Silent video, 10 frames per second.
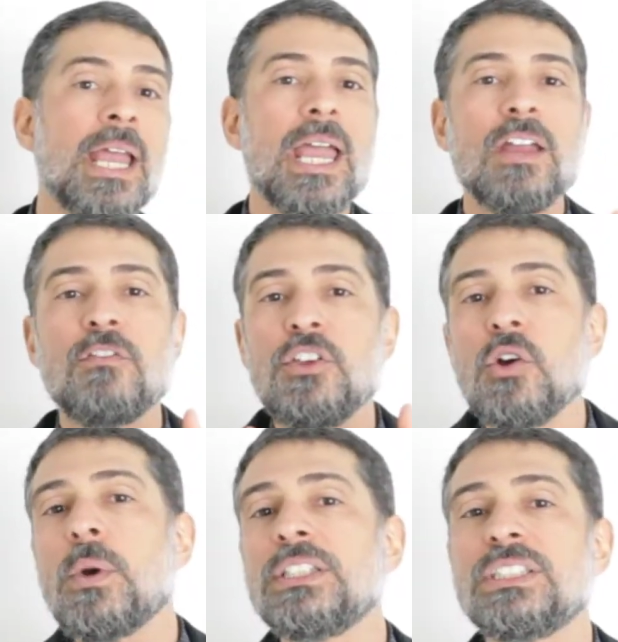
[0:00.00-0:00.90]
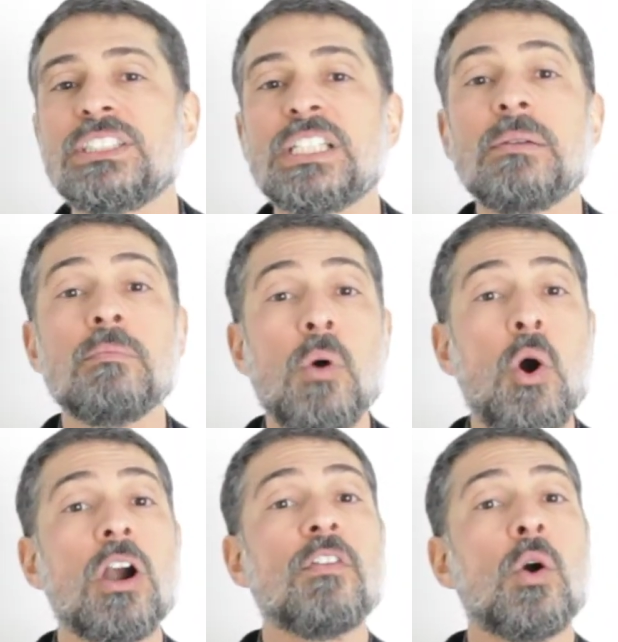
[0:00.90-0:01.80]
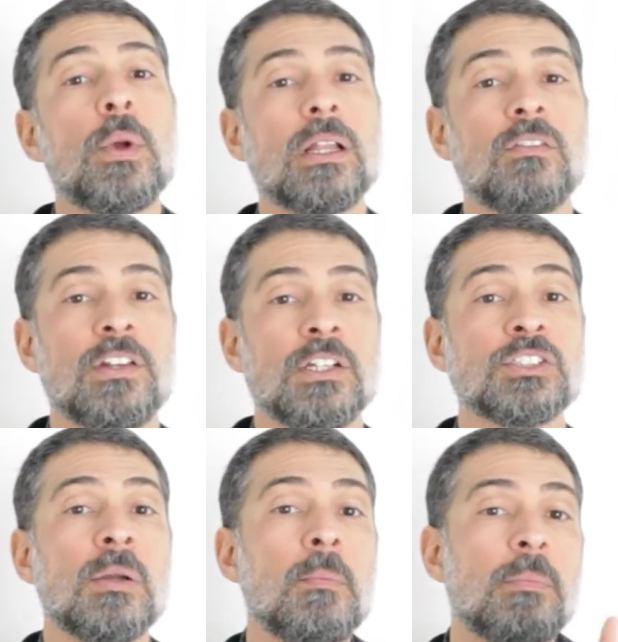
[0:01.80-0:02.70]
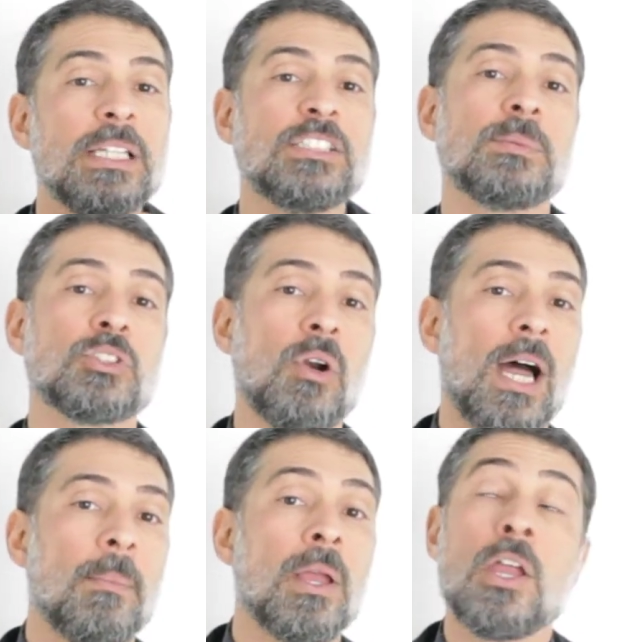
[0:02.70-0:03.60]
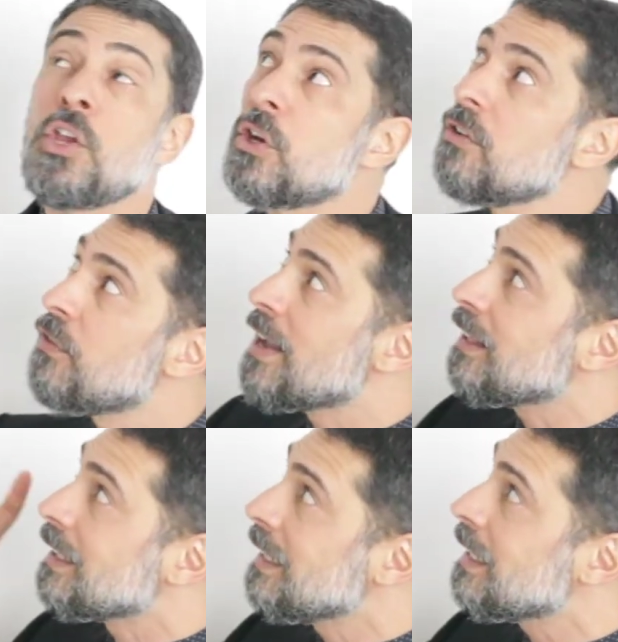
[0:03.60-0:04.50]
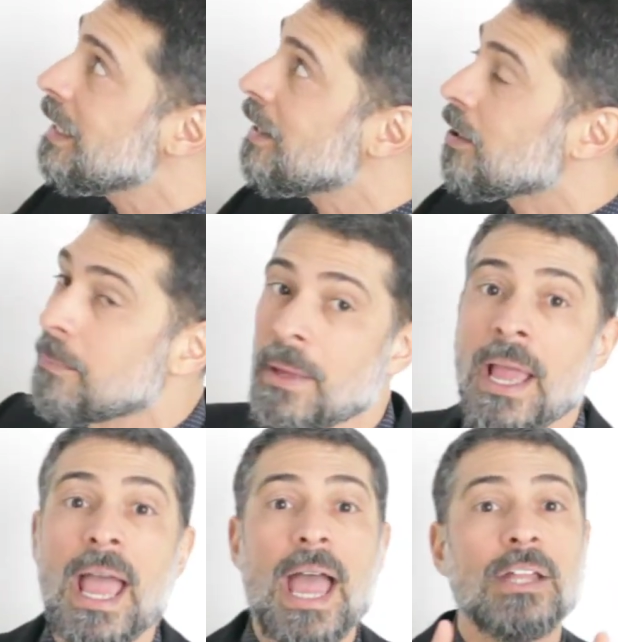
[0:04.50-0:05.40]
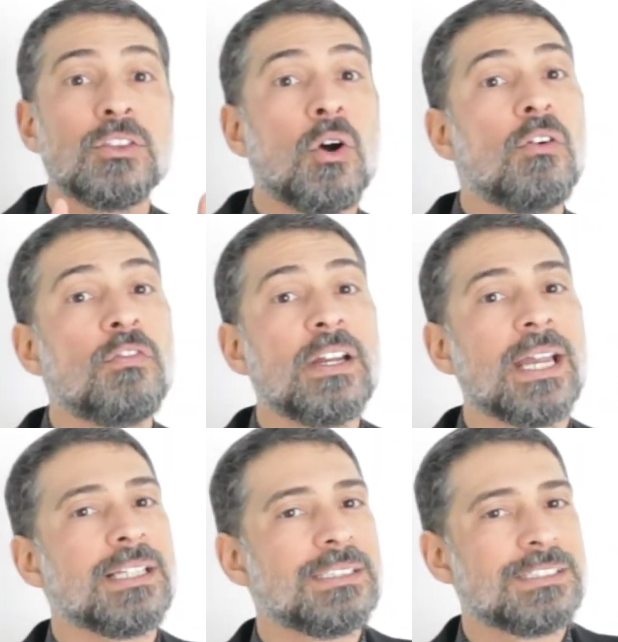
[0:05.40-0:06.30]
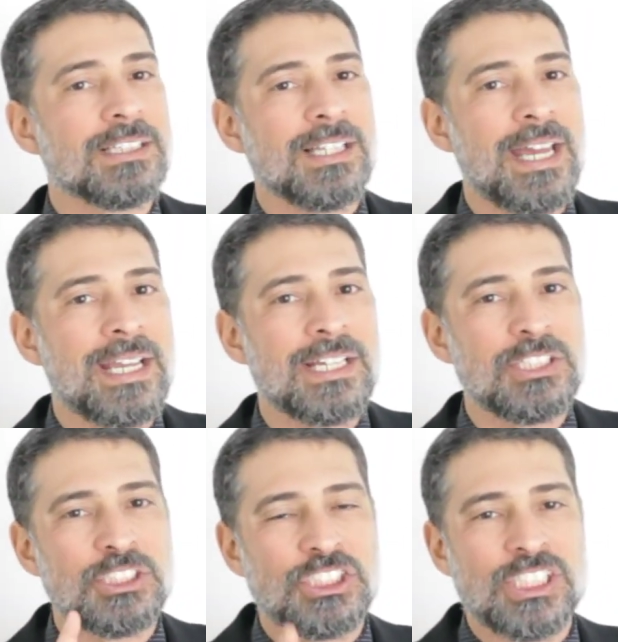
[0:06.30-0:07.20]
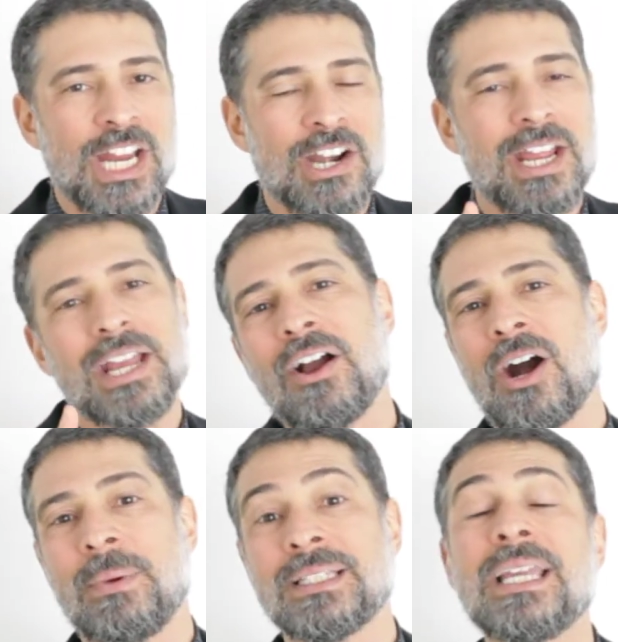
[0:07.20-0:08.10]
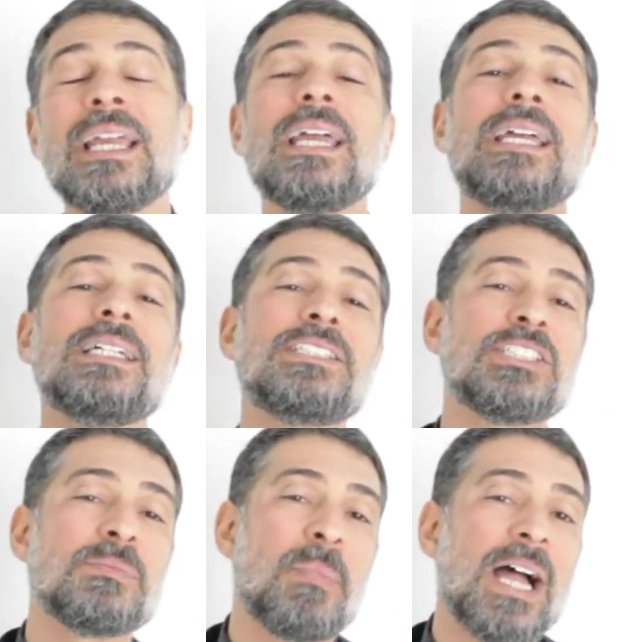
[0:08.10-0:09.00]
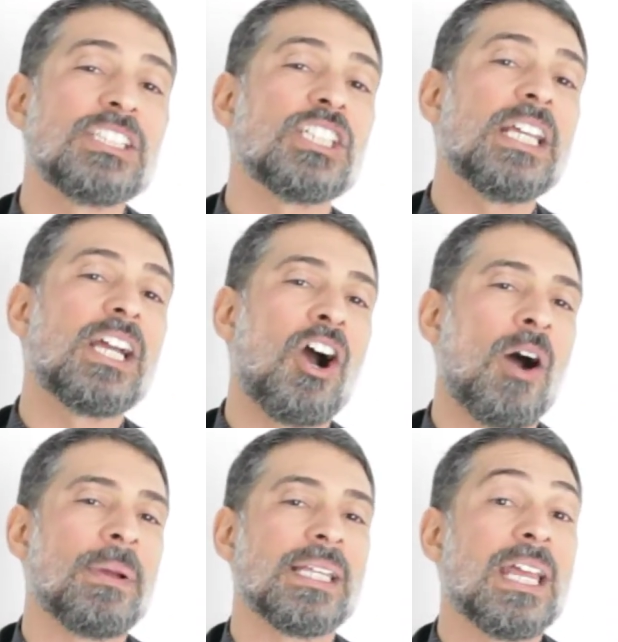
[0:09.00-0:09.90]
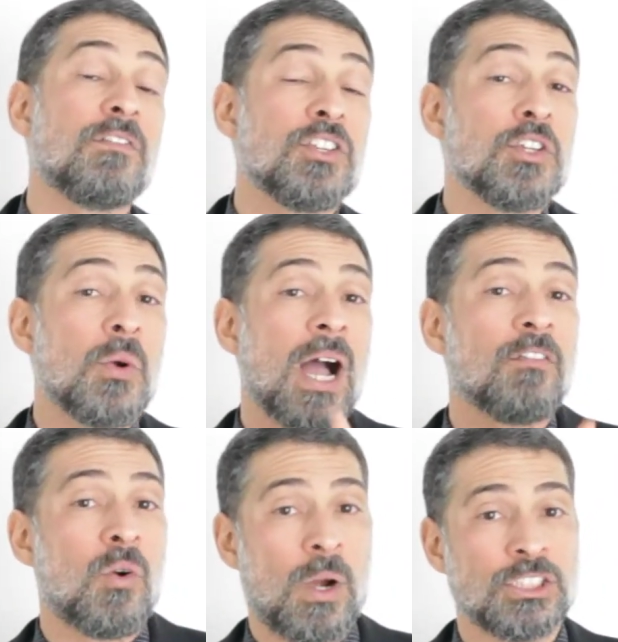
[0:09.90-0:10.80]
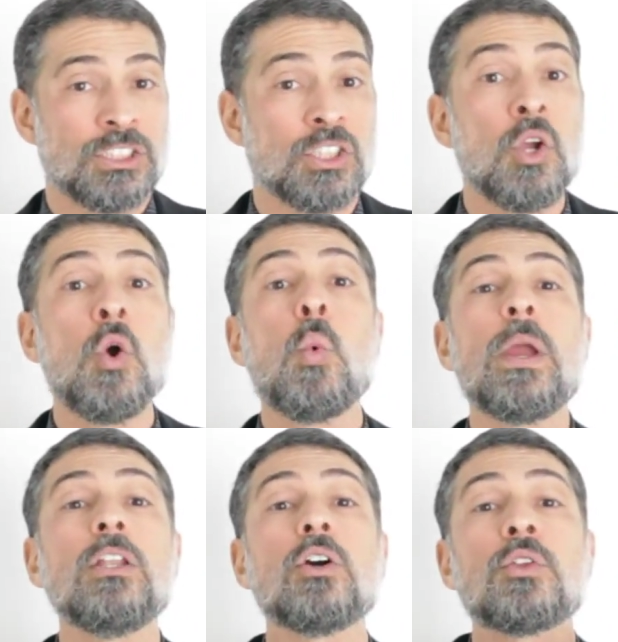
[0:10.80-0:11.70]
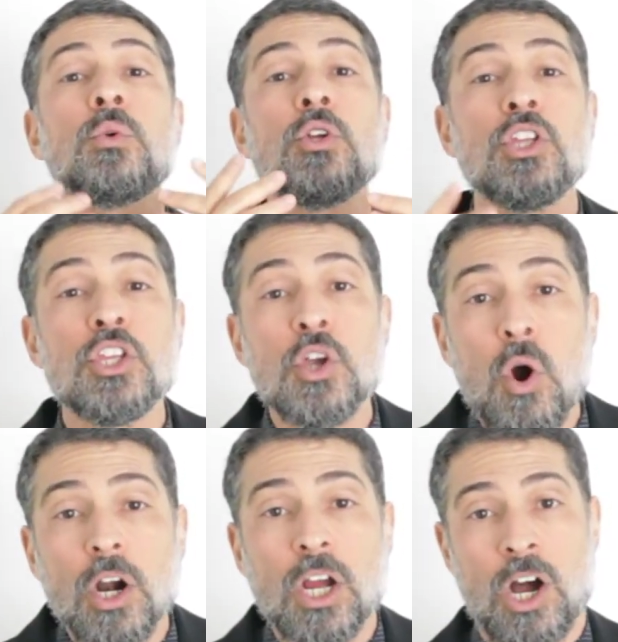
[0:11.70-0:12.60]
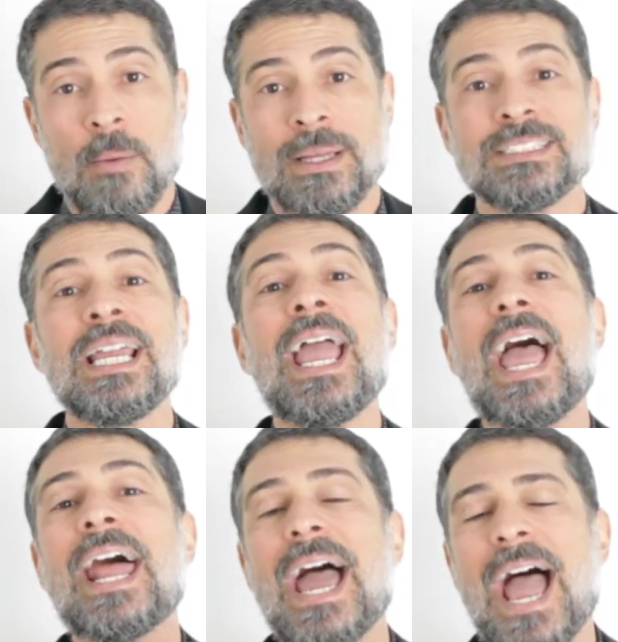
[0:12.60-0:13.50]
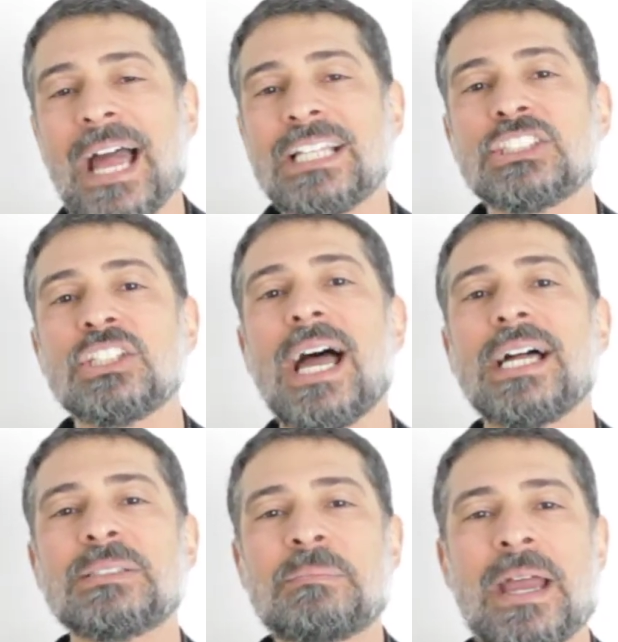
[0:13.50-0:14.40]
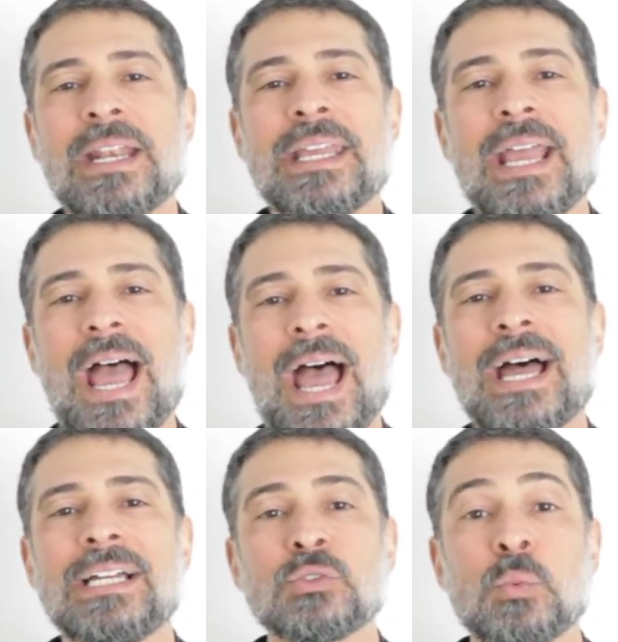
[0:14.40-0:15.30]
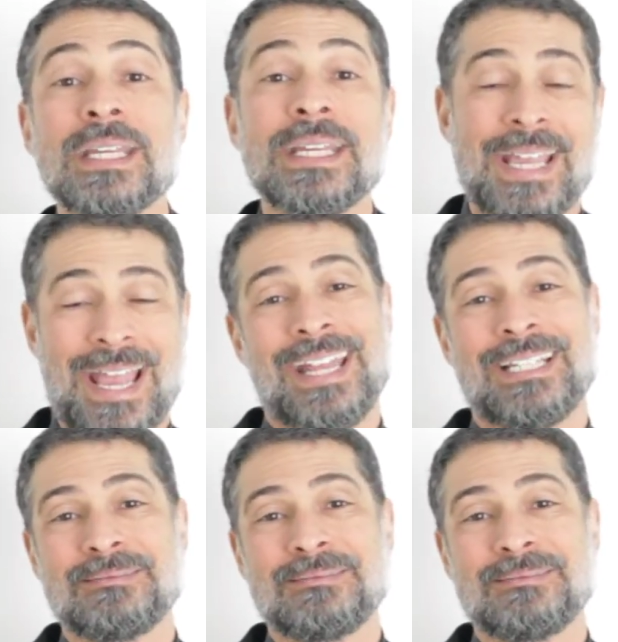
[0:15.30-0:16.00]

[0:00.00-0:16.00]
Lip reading: If you wish to see more of our weekly videos, please subscribe. You can find the link here. And don't forget to like, share, and comment. Especially comment if you have questions. We look through your comments and answer as many as we can.